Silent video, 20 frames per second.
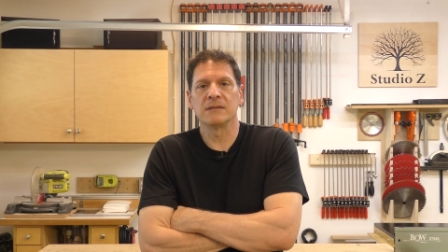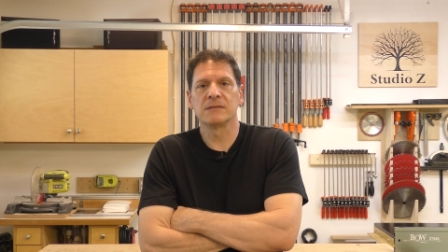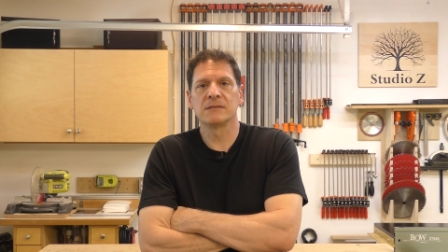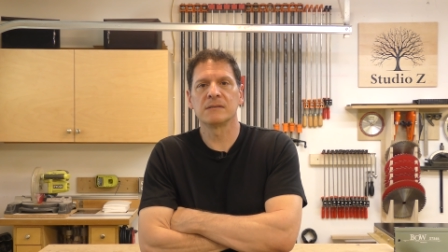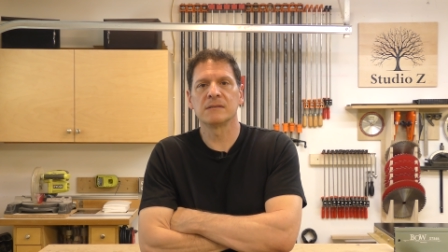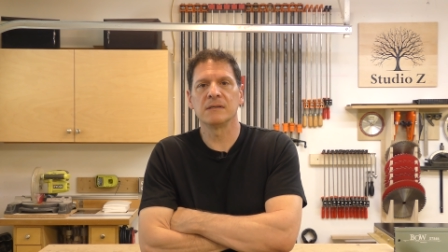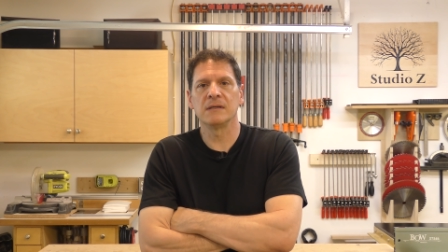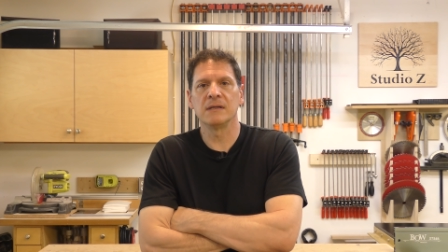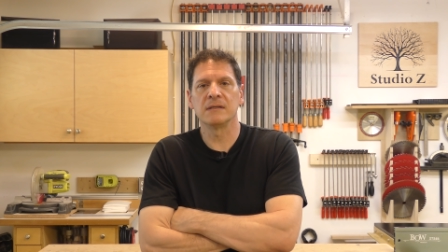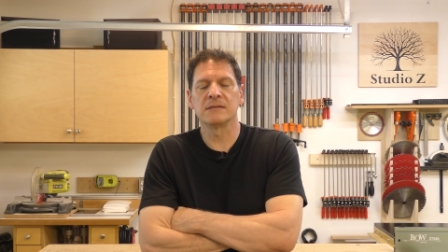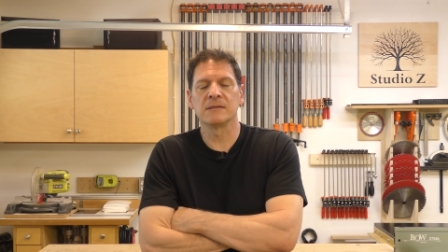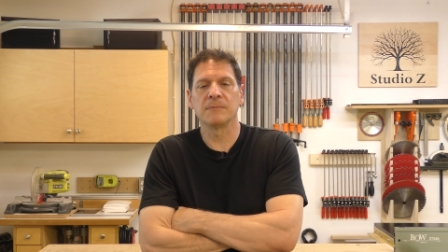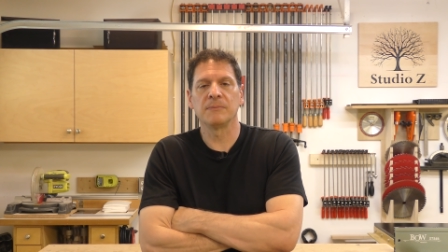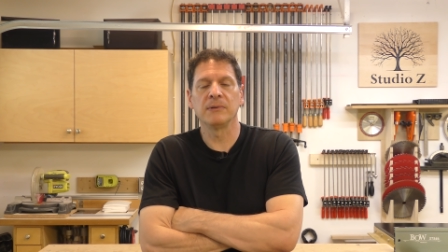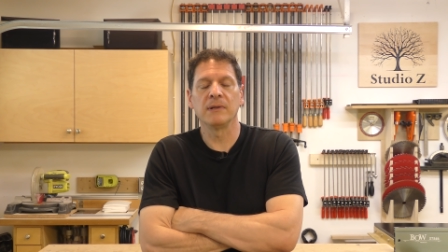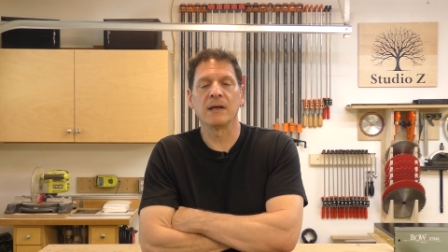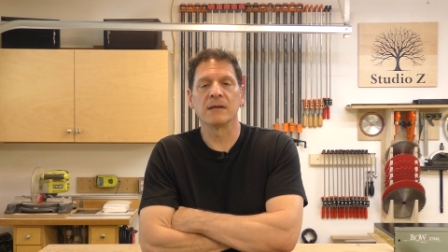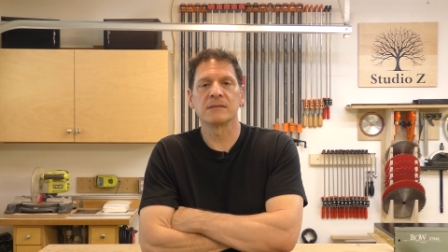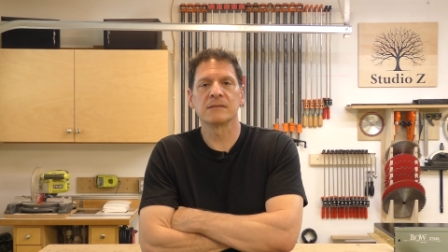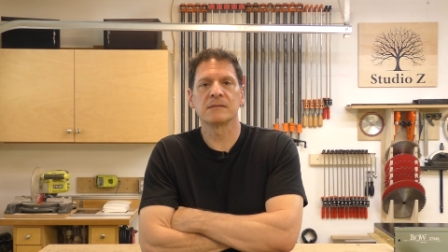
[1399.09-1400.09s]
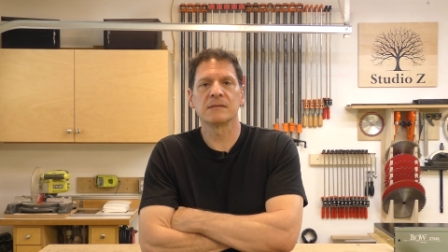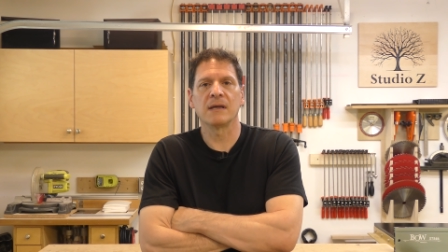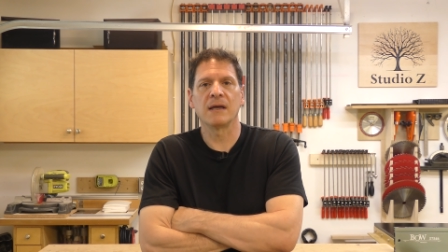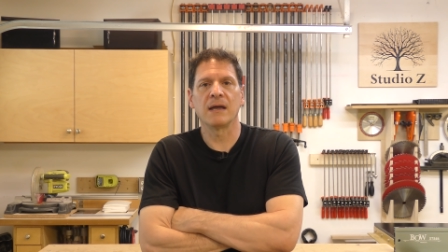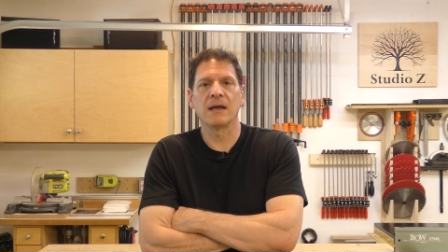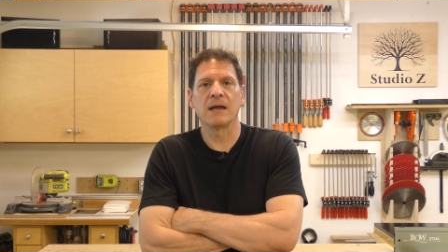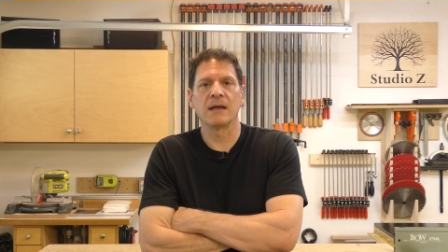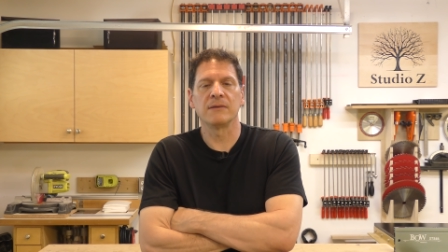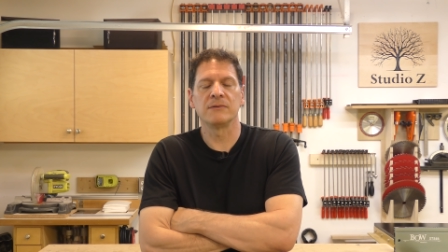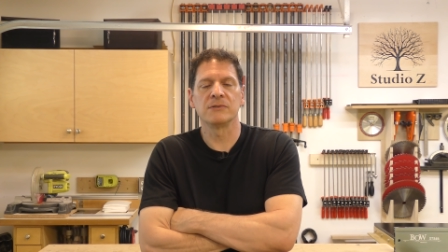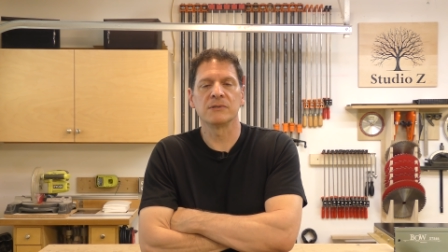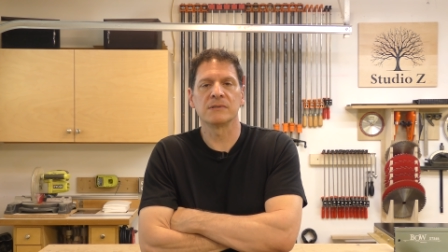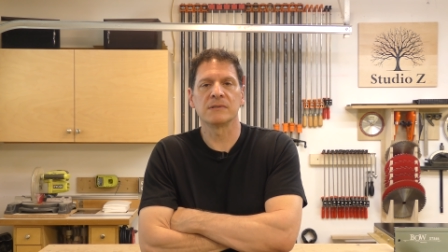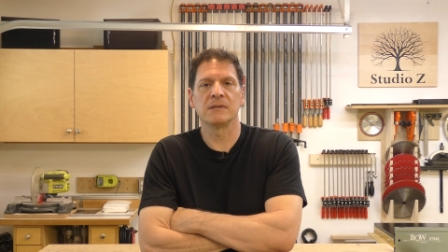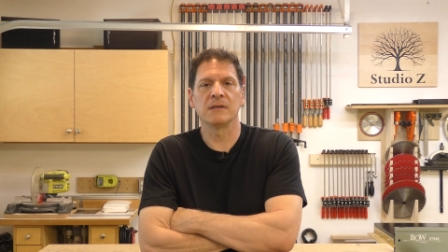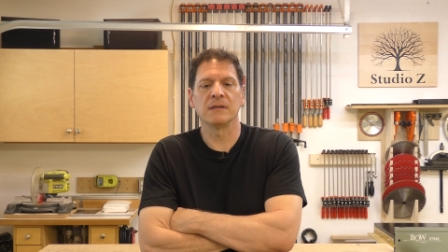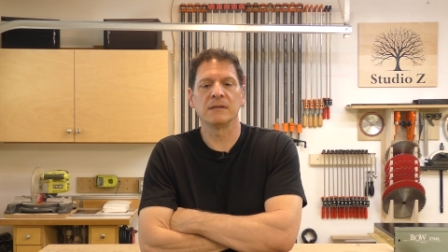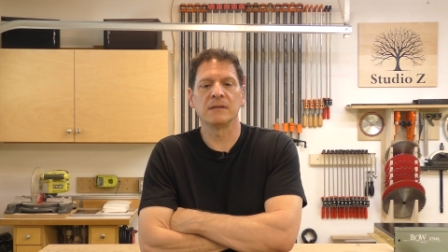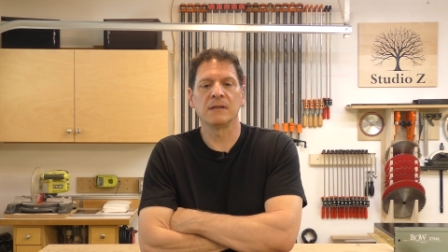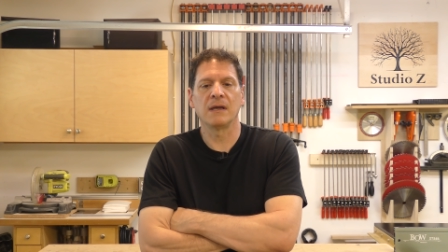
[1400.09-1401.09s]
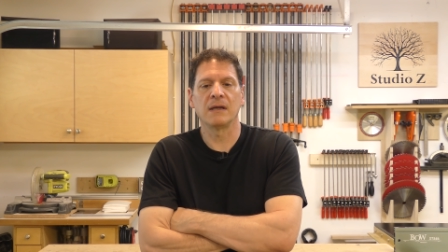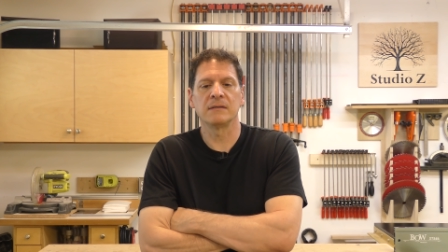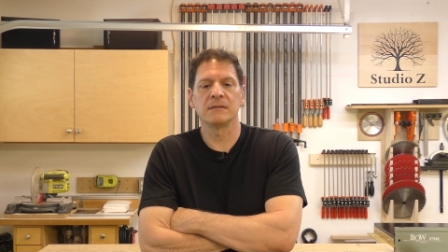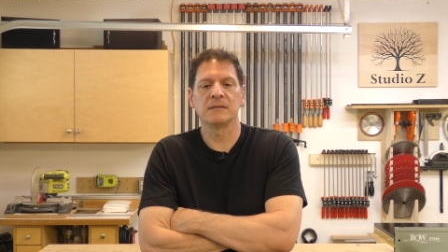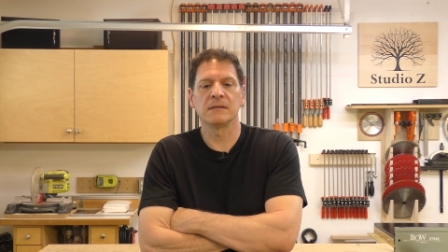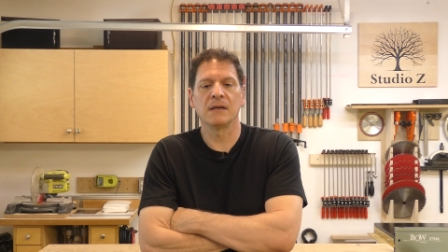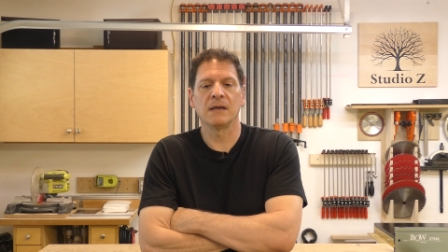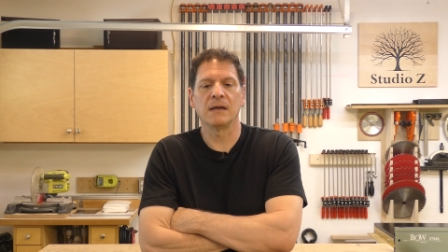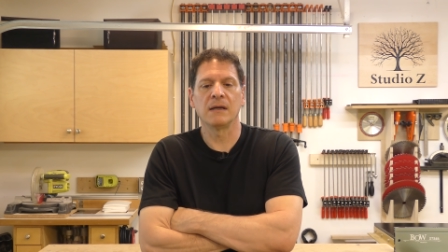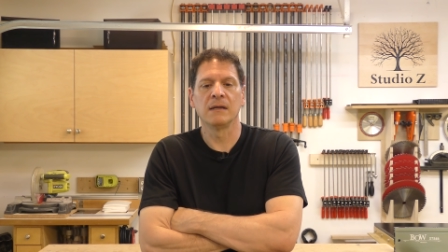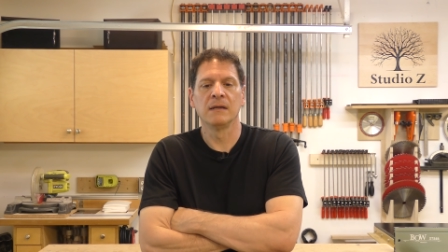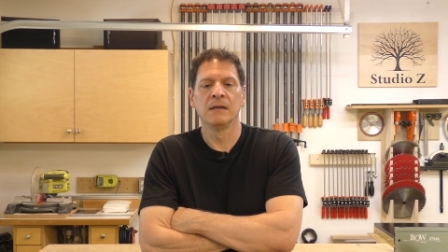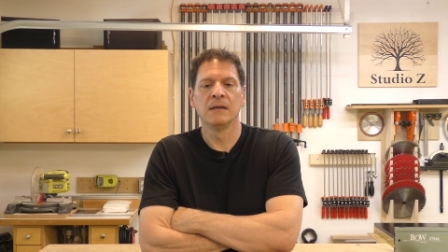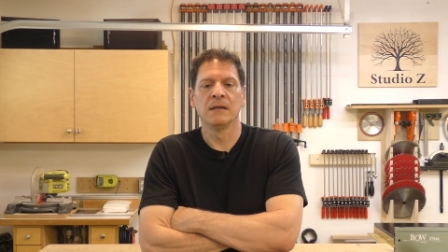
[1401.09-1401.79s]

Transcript: it's, it's a plus. I, I just think that, uh,